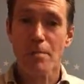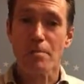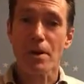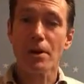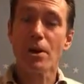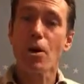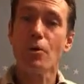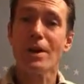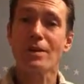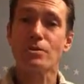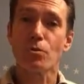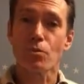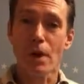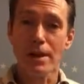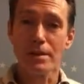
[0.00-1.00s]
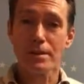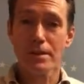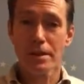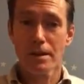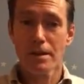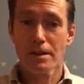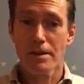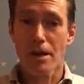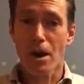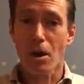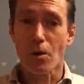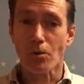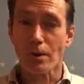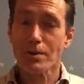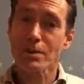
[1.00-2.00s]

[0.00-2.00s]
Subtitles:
better known as rent to own.